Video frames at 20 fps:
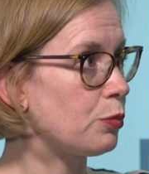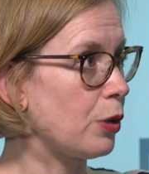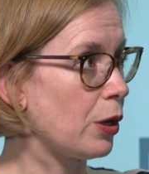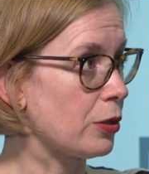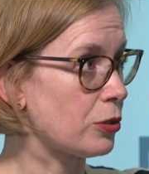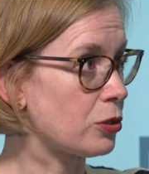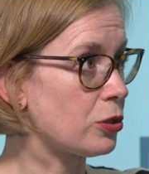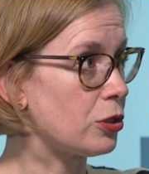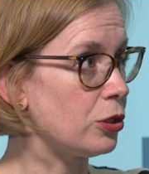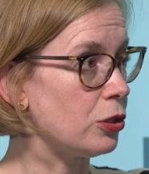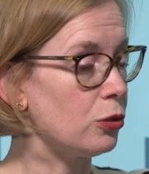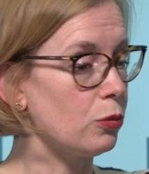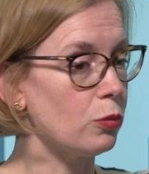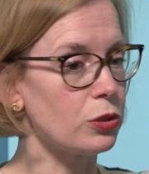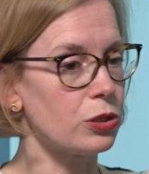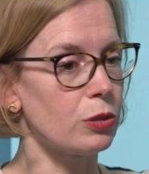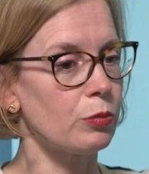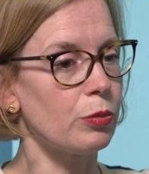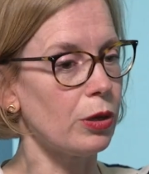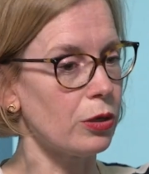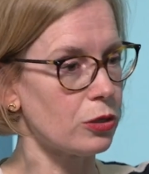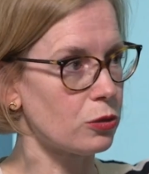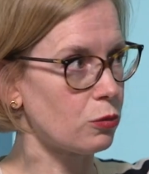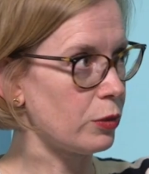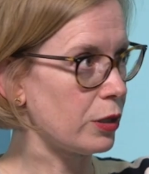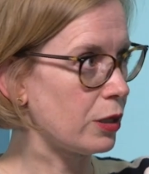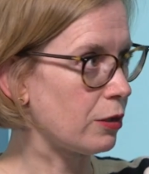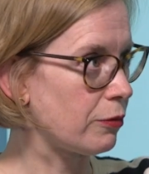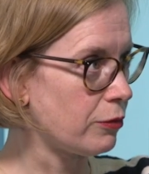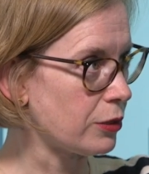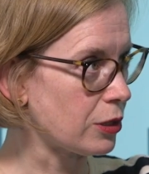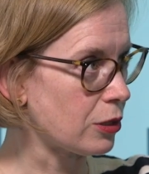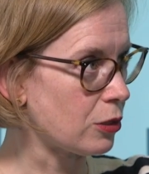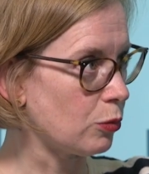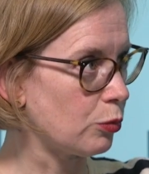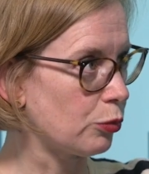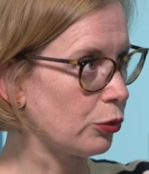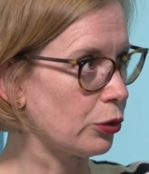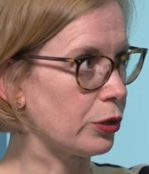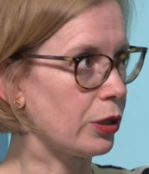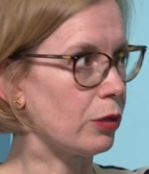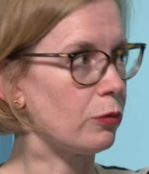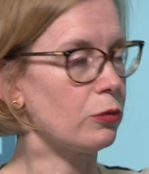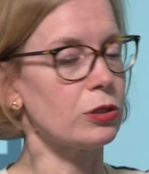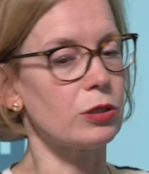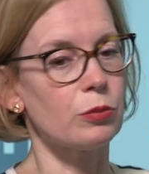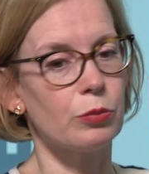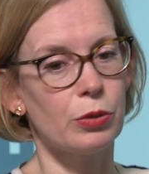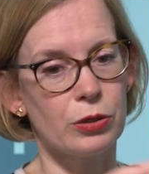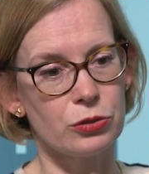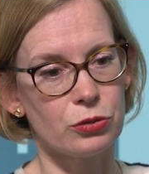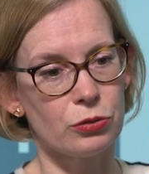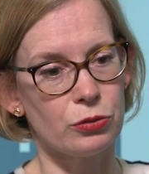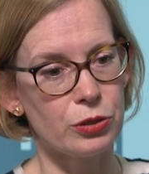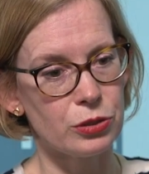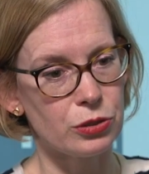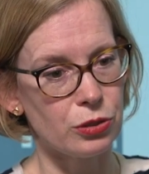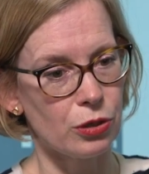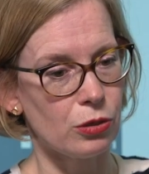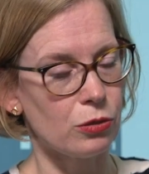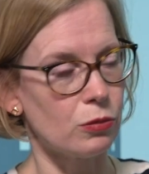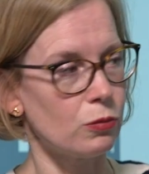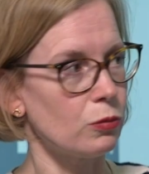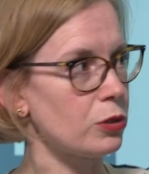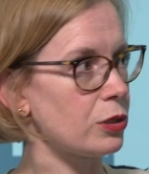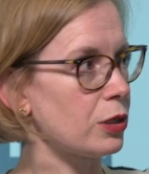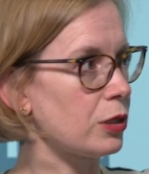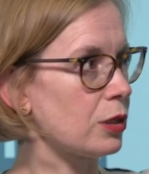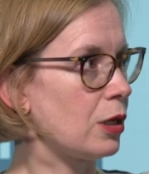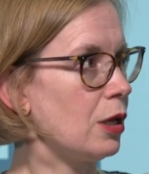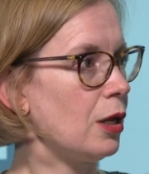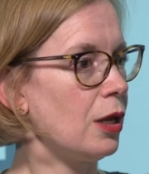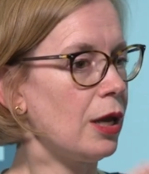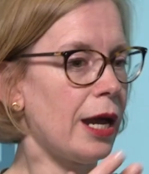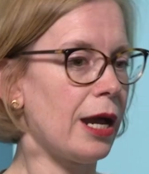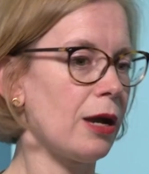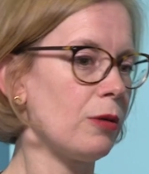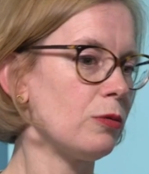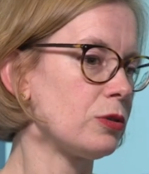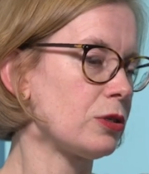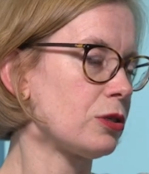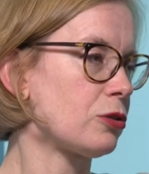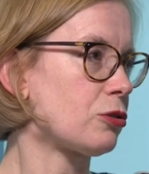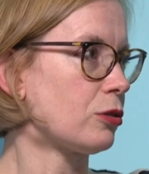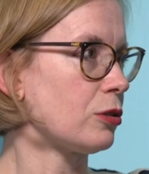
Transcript: passed to you. Was it passed with a physical product? Was it passed on its own? How was it